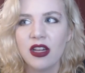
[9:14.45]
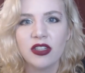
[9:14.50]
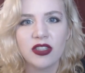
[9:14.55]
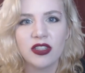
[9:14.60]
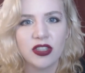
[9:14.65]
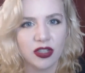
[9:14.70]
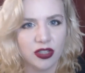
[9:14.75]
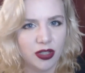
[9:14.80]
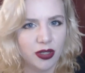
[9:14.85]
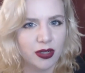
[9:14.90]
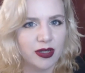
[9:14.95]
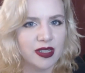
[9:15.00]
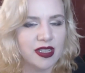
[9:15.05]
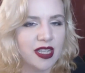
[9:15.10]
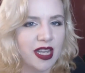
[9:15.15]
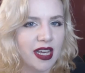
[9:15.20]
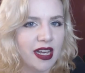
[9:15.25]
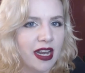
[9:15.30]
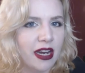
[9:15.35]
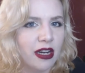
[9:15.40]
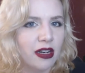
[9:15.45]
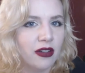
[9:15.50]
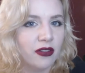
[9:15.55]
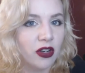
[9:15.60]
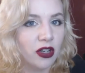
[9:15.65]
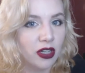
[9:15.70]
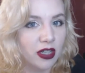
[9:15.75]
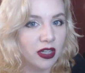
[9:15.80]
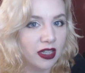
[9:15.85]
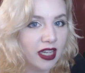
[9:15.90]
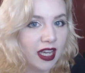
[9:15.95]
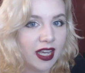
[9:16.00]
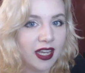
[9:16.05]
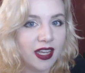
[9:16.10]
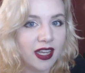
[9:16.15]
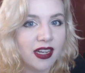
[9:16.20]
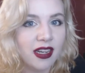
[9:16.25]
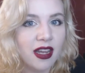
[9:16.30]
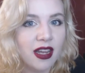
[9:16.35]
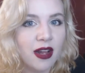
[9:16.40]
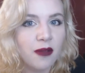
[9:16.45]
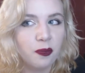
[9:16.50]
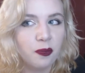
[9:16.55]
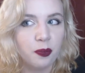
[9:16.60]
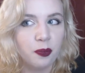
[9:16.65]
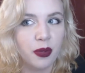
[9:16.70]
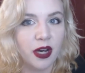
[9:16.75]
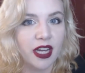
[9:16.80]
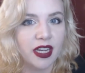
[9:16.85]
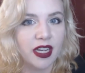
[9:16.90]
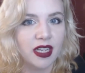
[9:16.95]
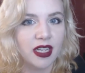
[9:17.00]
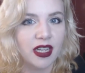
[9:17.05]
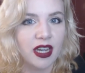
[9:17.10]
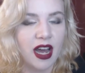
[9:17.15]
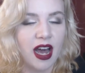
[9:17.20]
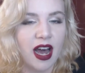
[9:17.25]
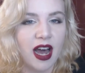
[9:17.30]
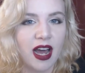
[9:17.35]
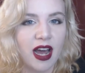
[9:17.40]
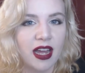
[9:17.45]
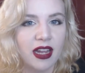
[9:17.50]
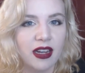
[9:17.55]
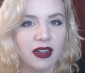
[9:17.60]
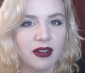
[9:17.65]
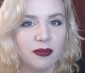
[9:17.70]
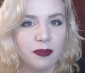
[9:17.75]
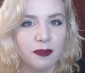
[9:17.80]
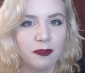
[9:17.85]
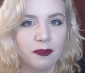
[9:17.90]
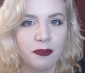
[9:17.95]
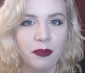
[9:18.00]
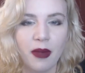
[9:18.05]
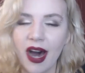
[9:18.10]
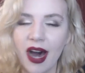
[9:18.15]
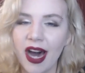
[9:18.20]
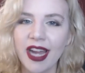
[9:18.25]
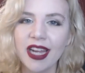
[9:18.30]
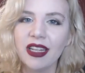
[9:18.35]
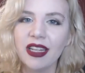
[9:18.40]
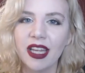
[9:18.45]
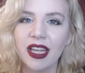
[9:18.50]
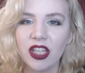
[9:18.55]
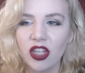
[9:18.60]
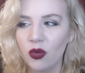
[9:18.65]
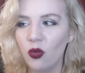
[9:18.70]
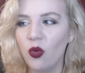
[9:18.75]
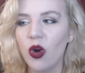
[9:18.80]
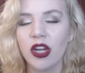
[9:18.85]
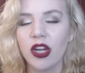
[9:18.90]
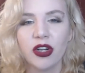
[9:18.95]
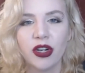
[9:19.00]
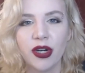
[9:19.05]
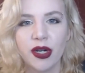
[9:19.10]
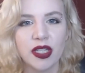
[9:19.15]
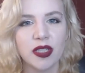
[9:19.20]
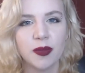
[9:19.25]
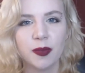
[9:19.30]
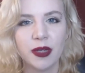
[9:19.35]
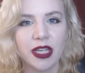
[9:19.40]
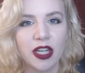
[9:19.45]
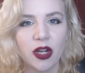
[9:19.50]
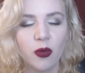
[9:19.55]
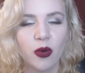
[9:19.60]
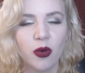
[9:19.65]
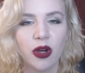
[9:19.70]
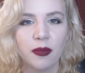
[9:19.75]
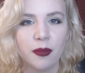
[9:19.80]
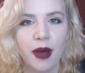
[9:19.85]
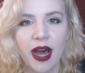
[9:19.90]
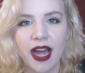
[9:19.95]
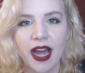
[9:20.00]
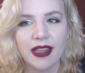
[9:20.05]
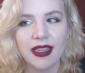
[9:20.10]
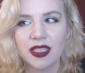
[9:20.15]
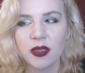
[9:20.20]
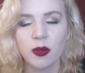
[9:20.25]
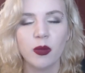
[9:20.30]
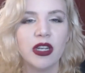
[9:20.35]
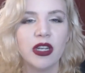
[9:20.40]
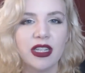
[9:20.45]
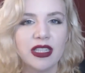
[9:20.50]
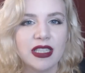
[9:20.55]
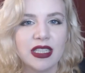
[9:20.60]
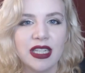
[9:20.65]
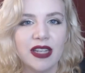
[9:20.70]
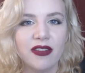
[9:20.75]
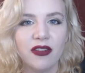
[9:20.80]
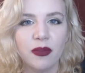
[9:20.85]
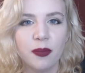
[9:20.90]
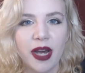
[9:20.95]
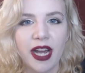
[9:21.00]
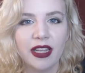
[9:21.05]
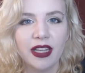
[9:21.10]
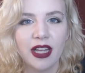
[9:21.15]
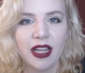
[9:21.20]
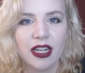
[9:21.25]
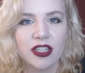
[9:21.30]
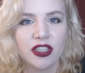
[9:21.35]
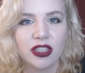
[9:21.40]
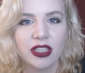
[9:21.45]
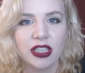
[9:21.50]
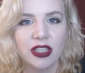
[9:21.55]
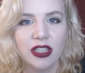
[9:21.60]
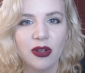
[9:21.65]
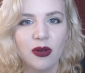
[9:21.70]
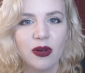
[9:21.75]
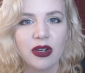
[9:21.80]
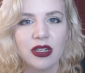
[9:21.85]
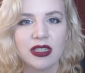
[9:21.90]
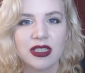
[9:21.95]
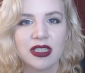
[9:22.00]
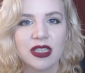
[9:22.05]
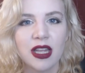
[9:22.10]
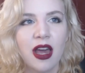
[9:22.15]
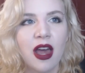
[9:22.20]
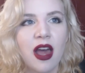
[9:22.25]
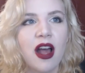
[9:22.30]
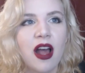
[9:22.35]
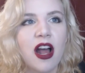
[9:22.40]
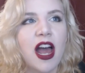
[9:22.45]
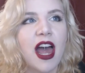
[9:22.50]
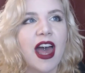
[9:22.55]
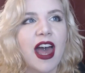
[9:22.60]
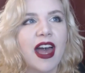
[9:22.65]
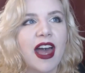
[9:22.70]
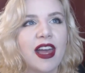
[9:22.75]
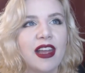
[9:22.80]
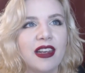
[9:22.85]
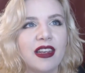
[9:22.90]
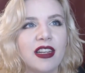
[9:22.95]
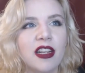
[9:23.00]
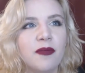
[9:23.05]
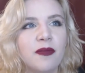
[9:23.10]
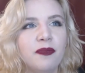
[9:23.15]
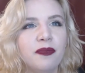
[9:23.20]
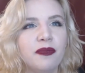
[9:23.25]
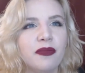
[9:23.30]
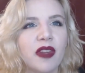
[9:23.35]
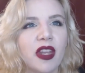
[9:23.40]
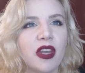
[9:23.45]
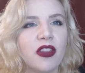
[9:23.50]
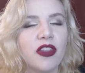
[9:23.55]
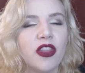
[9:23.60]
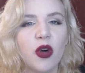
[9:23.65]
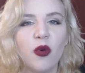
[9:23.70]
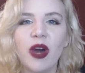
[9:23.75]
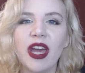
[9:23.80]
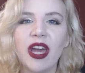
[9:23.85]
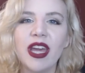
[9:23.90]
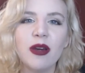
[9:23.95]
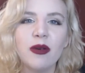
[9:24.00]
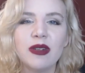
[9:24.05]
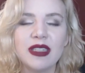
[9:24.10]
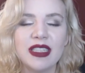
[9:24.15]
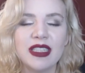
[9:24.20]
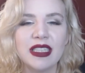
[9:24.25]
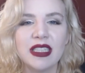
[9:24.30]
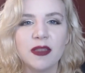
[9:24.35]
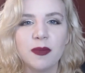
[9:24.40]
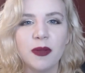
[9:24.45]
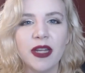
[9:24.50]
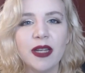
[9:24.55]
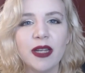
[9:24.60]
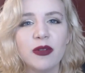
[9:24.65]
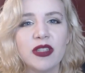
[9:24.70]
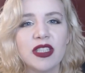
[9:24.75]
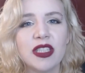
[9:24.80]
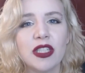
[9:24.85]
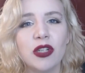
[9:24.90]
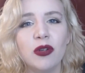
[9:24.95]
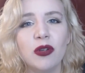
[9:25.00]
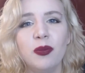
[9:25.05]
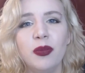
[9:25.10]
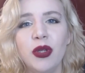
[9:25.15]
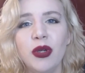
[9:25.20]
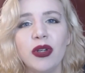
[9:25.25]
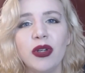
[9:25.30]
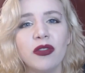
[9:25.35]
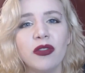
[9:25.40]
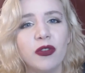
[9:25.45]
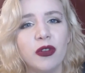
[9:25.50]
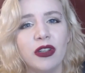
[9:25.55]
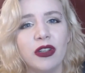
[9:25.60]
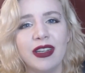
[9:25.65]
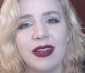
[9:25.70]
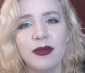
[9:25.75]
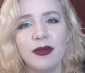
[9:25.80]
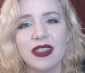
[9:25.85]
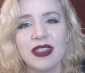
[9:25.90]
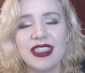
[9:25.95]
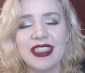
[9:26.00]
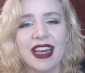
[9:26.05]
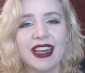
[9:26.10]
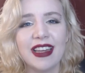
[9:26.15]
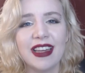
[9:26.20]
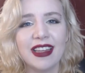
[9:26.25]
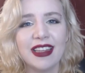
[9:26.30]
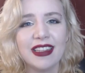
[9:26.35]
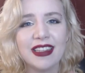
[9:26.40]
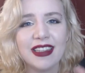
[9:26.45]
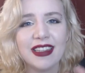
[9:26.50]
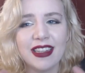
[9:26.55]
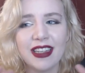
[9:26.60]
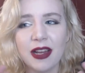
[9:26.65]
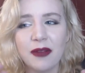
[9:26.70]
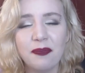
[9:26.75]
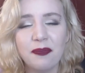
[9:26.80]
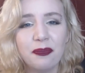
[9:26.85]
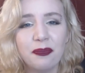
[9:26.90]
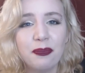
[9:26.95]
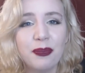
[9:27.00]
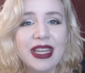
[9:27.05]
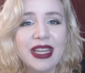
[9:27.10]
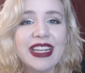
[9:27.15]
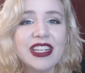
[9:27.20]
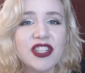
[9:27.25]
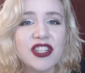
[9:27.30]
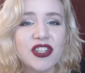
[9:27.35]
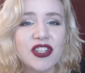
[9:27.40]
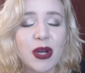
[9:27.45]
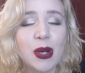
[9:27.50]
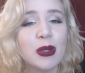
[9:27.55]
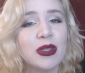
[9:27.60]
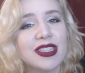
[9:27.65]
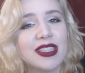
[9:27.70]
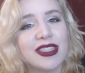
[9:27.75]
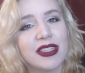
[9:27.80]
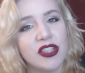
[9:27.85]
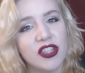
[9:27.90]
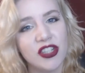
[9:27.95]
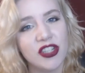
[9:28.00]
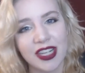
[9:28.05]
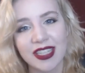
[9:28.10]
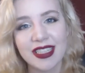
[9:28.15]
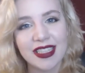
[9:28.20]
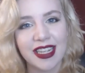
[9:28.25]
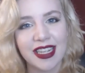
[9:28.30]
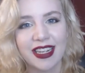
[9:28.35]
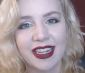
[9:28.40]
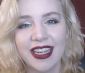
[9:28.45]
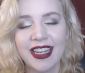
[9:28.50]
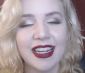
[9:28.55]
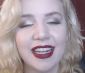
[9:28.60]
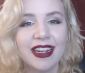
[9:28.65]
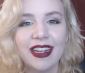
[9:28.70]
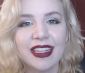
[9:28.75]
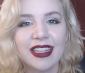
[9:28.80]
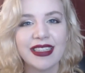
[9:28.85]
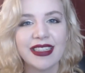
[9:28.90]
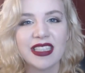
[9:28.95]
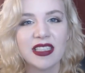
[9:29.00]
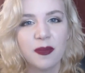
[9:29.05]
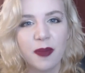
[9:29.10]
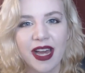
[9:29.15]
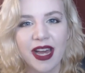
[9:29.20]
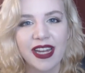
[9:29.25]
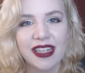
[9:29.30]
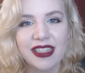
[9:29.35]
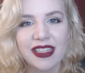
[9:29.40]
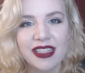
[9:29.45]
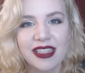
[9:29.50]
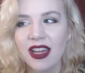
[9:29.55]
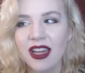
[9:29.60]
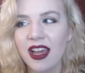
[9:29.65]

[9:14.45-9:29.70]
So you can take care of her kid, but not mine? Like you want hers, but you don't want mine? This one isn't even biologically yours. And the way it was explained was so beautiful. It was that Bea chose Justin. He didn't expect,